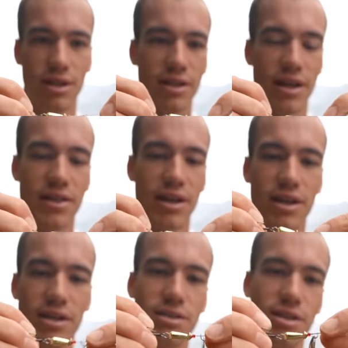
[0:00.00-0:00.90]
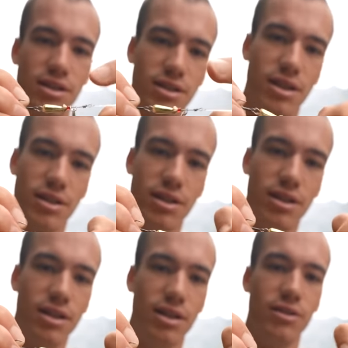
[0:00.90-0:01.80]
They think it's like another
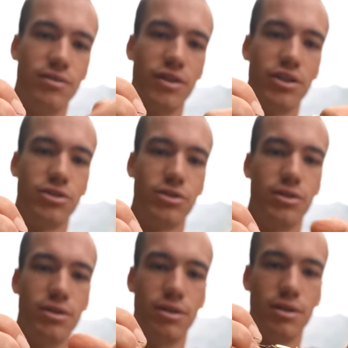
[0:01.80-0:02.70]
little fish or